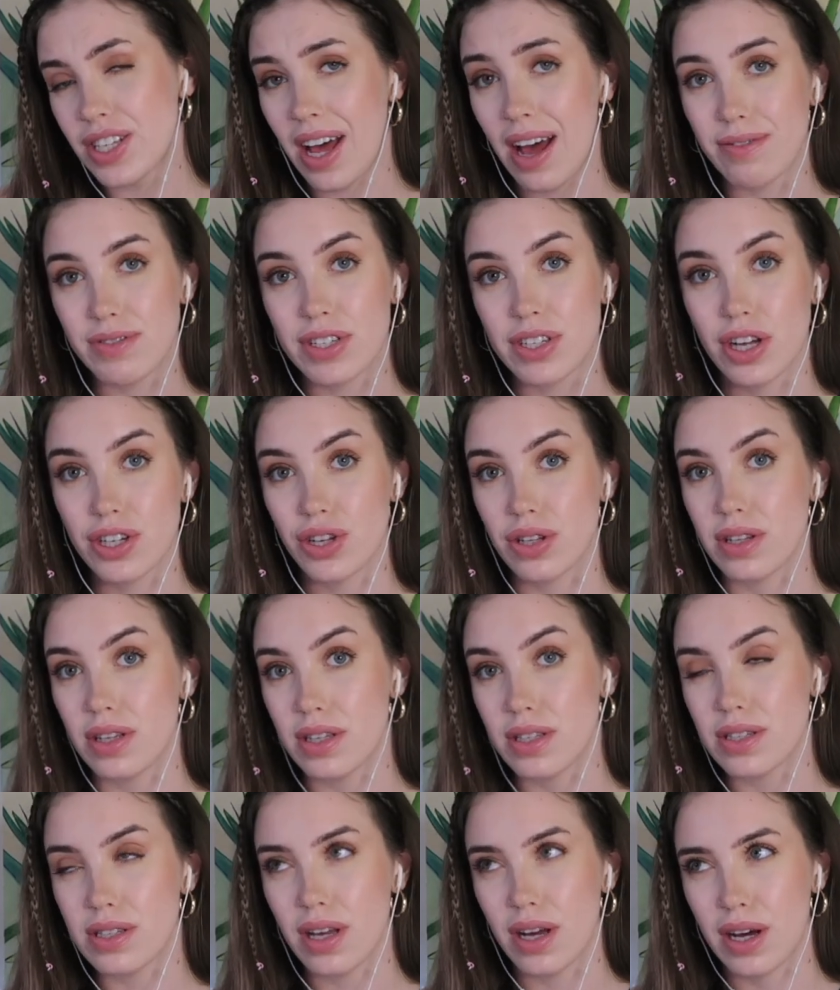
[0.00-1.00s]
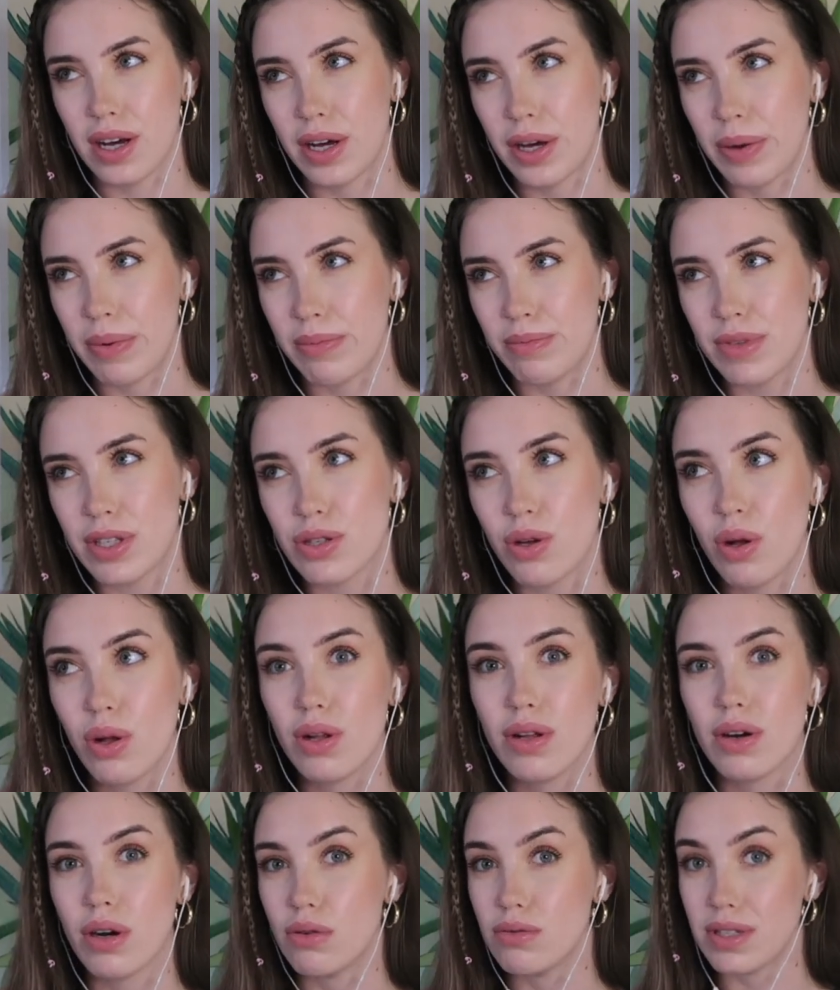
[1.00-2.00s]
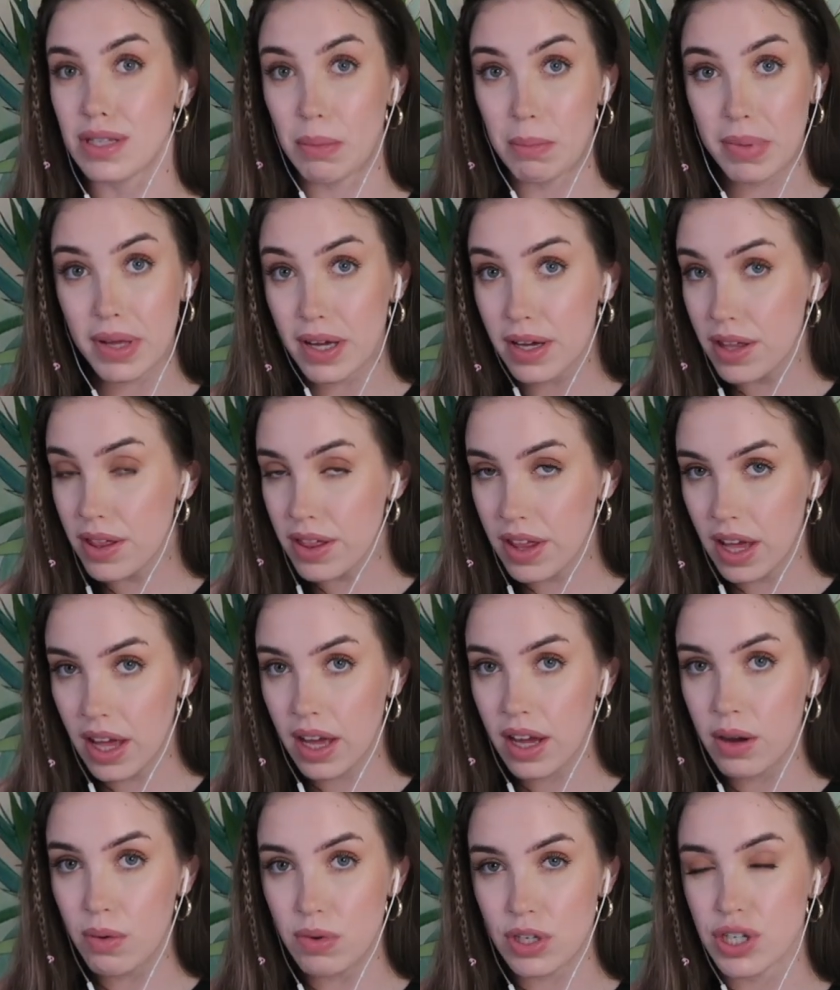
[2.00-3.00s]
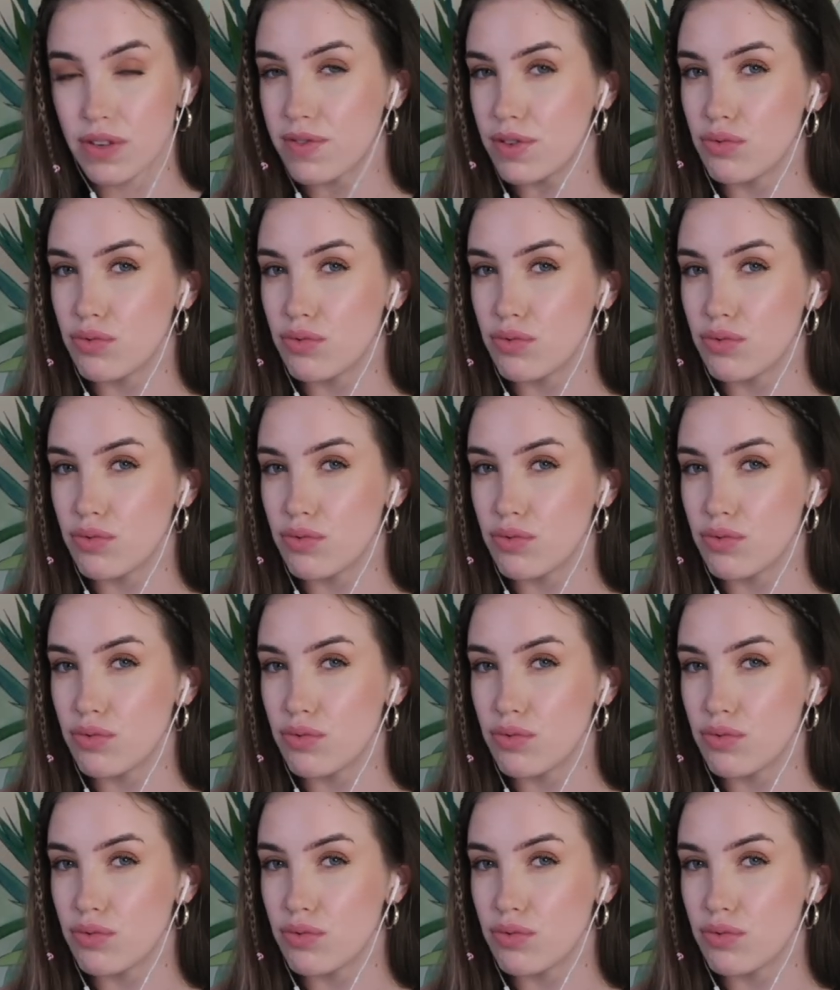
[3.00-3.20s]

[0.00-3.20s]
have to touch on this, this whole Ozempic thing, which if you